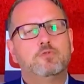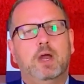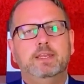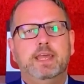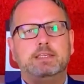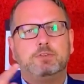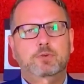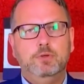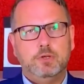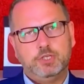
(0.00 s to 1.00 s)
right next to
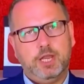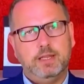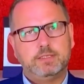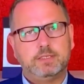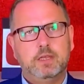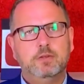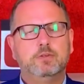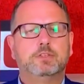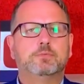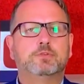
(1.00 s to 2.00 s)
your chance
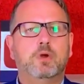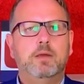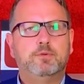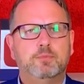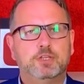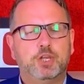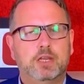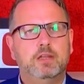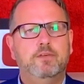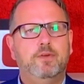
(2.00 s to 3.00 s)
to subscribe to my
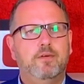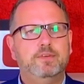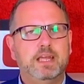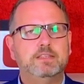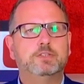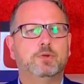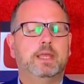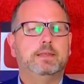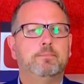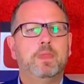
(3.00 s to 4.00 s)
channel if you haven't done so
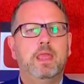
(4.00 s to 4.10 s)
yet.